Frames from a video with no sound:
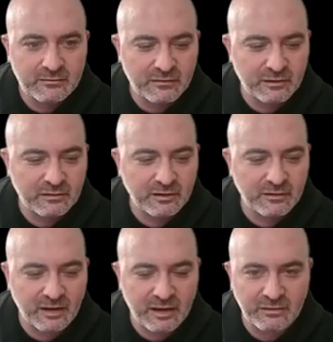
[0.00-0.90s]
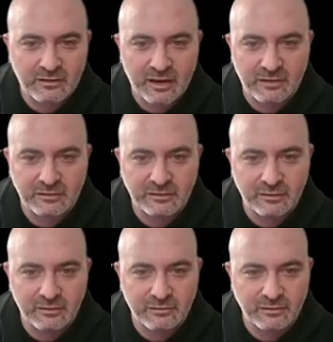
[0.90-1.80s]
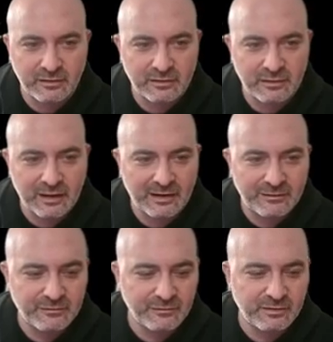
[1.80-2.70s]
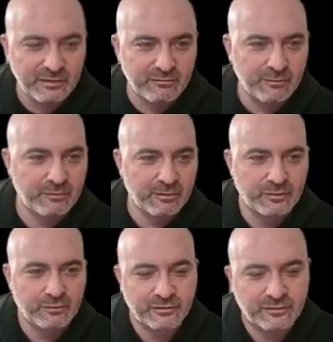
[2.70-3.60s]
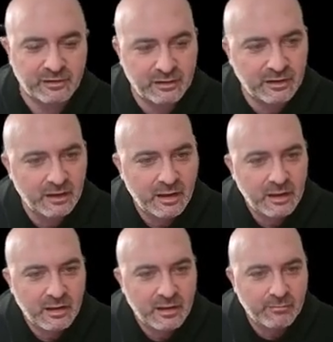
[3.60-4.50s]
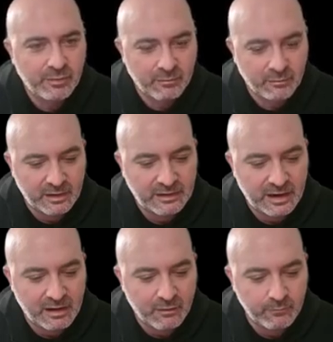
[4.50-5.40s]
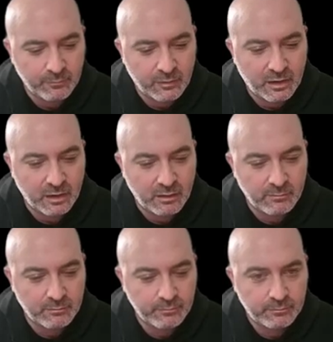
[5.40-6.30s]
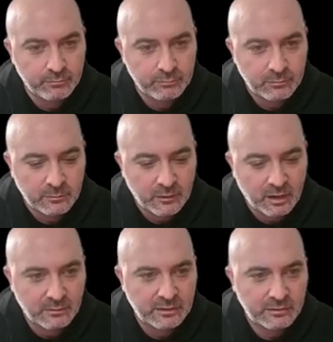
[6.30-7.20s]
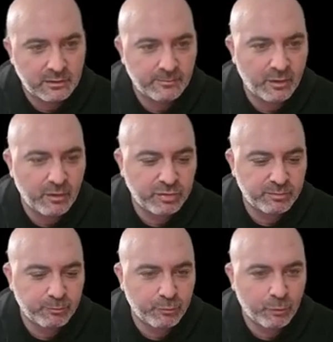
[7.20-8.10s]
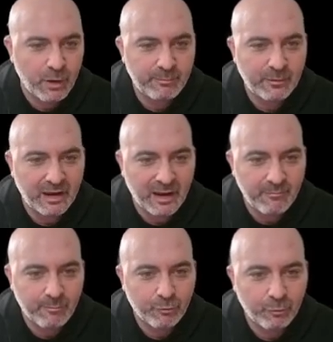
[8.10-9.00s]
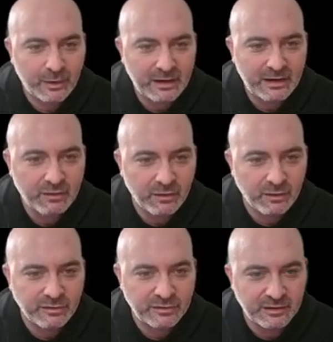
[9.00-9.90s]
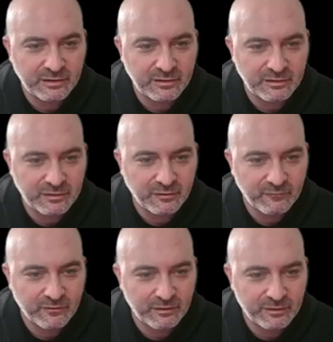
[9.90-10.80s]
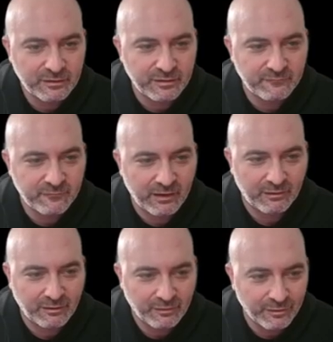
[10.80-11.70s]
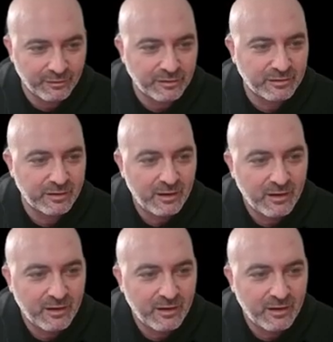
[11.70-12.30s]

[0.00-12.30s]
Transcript: distance as he goes, and it's really cool to see. But right now, I mean, they're both prepping at pretty close distance so far. This is very close